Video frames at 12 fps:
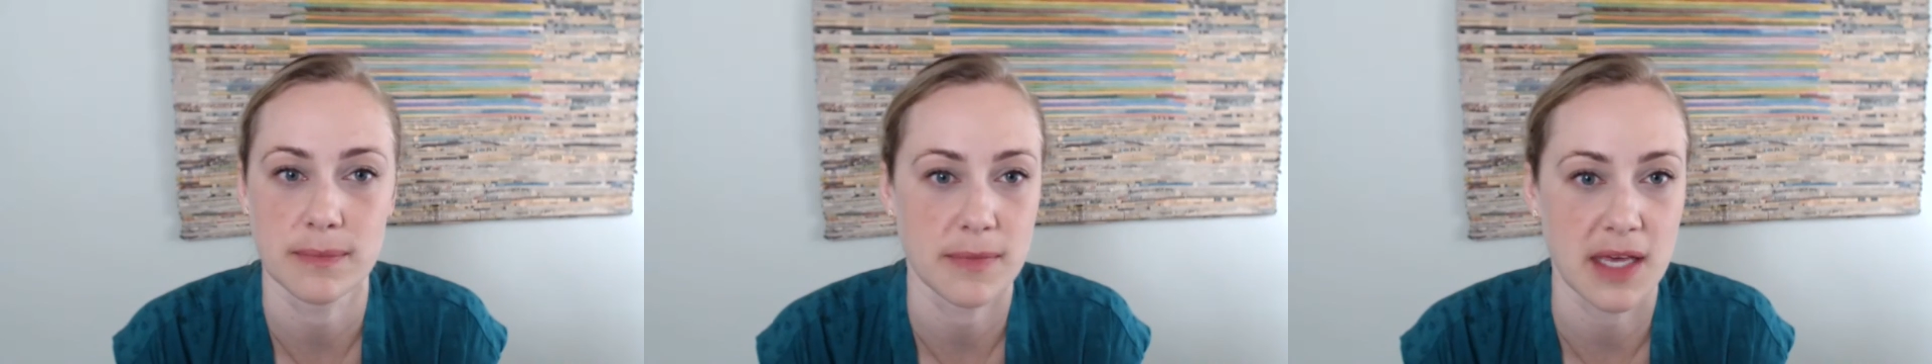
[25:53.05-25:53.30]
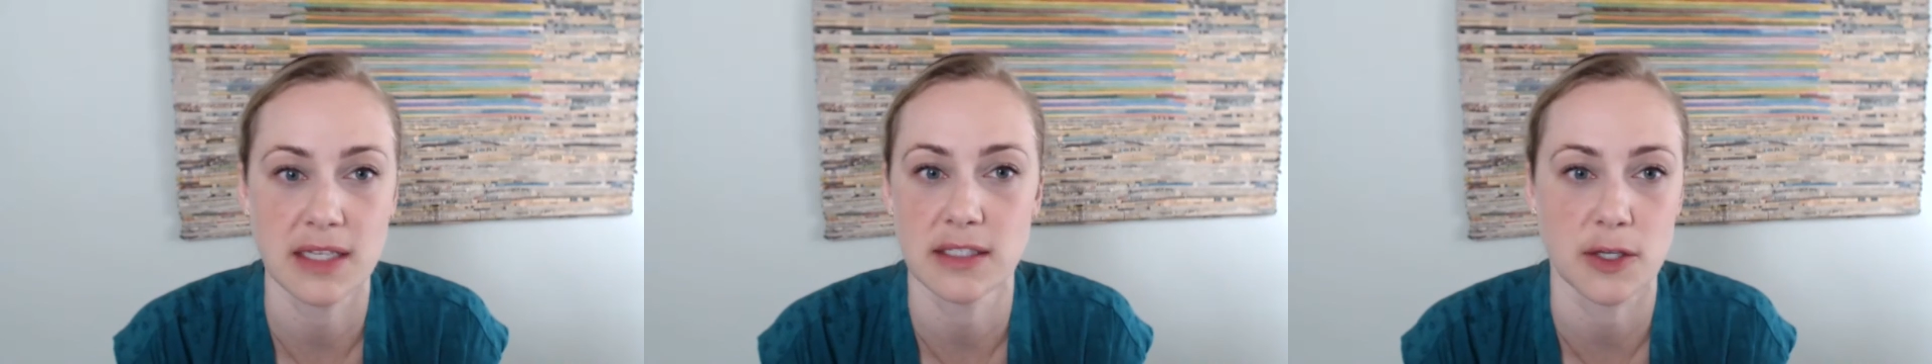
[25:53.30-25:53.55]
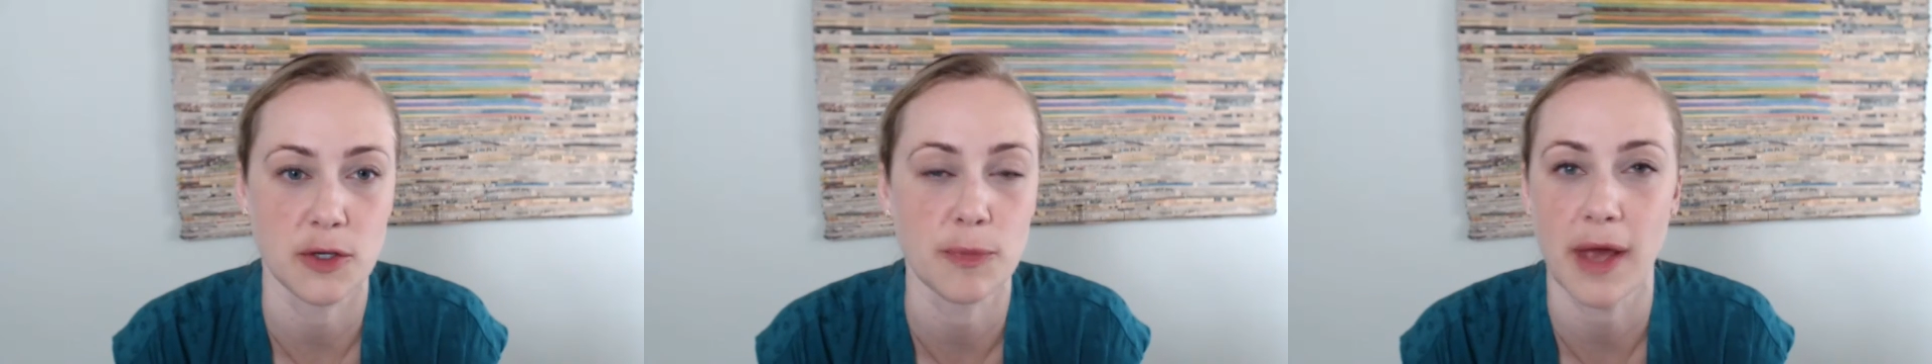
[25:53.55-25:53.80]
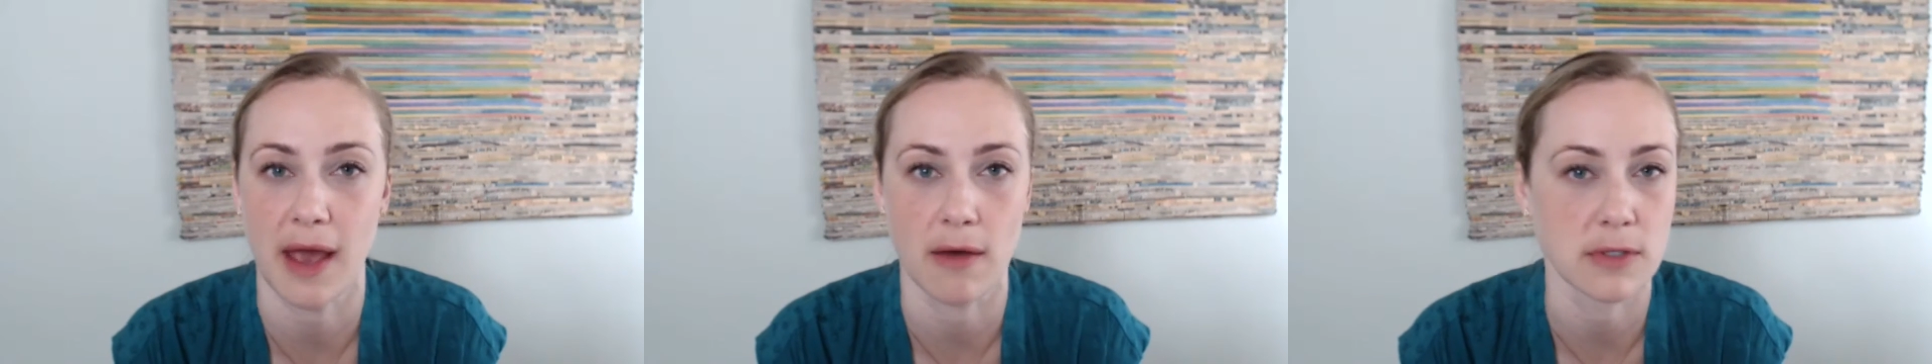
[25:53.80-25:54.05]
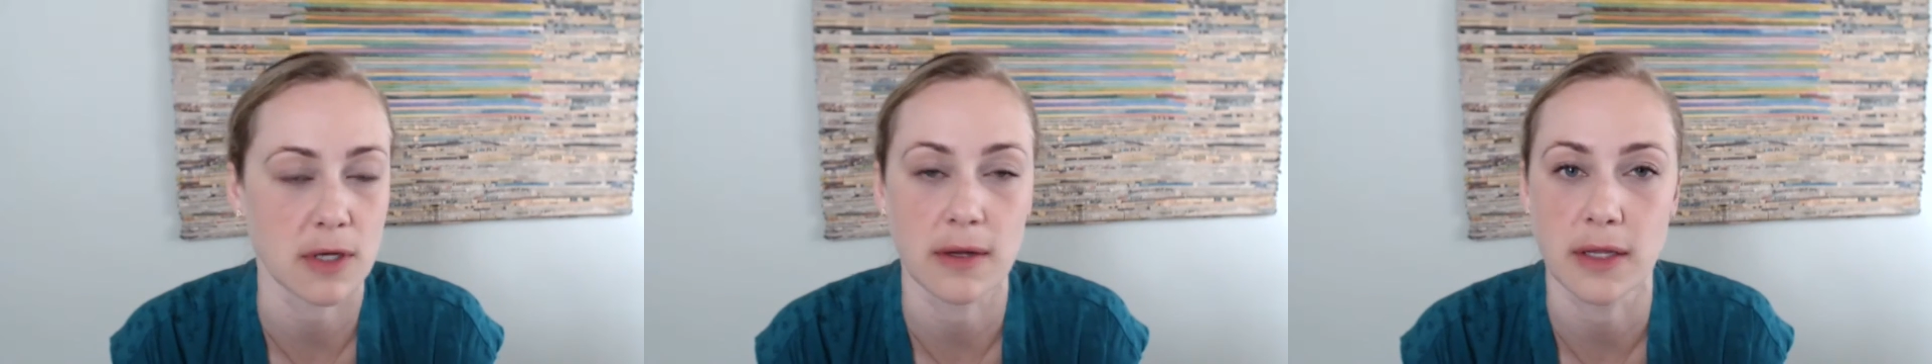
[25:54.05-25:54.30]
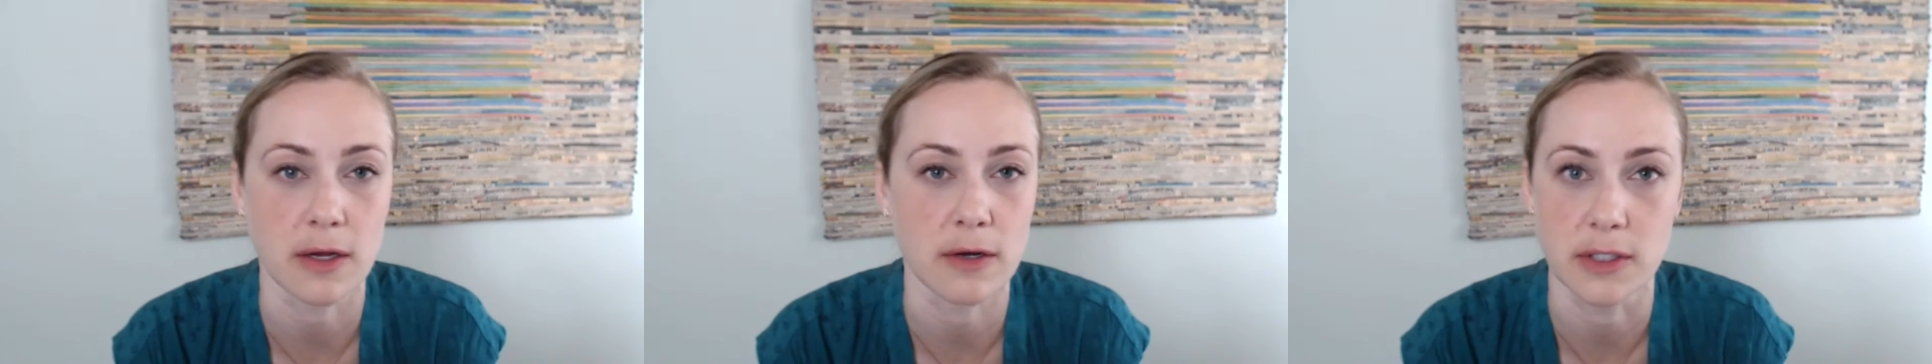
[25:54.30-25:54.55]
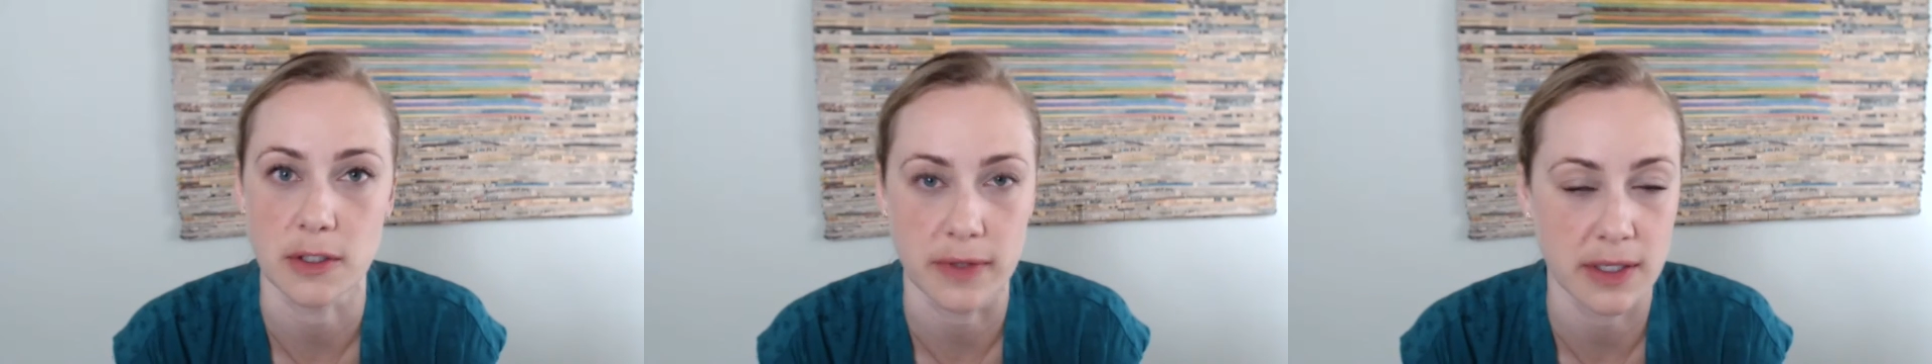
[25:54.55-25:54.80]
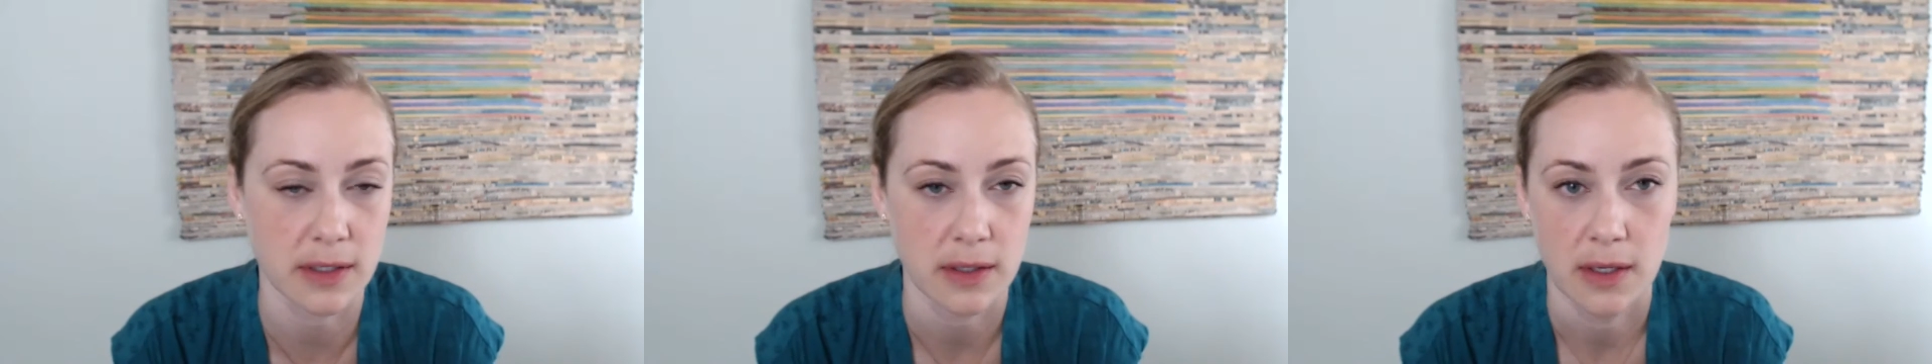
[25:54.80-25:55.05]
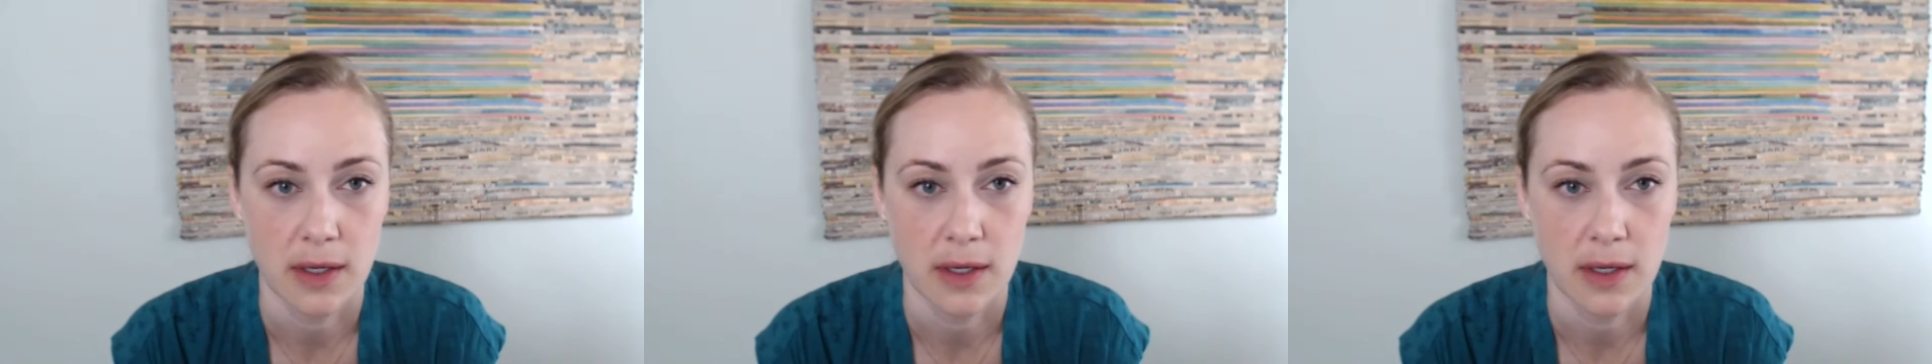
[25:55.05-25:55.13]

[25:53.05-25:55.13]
things that you count on that you're doing.